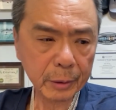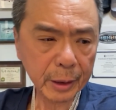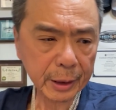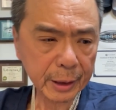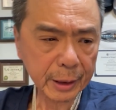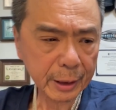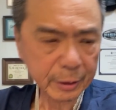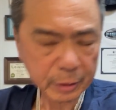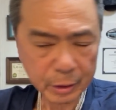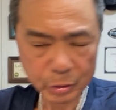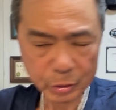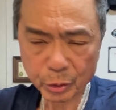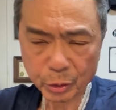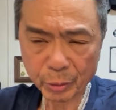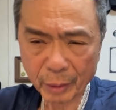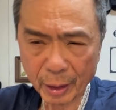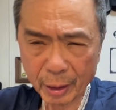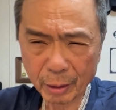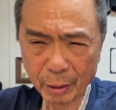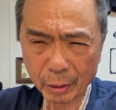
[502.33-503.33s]
I got the
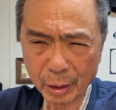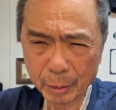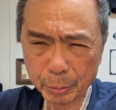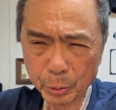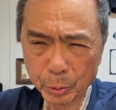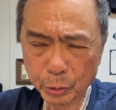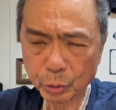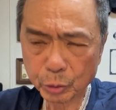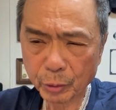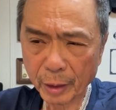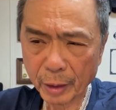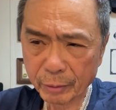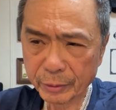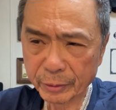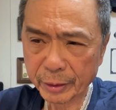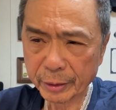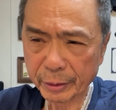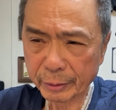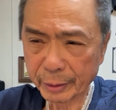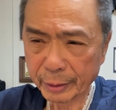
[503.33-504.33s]
trout, a couple trout
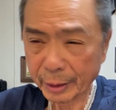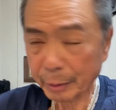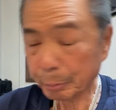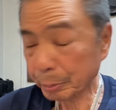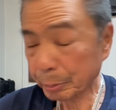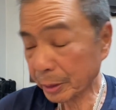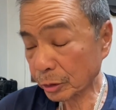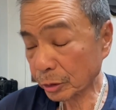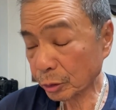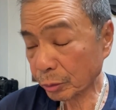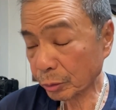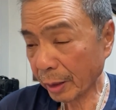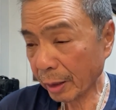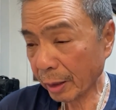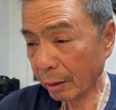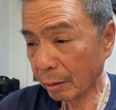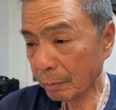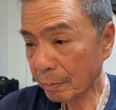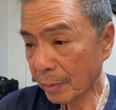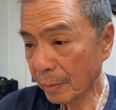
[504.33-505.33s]
in there. I got big
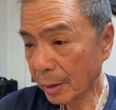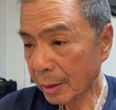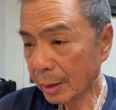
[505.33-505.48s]
trout.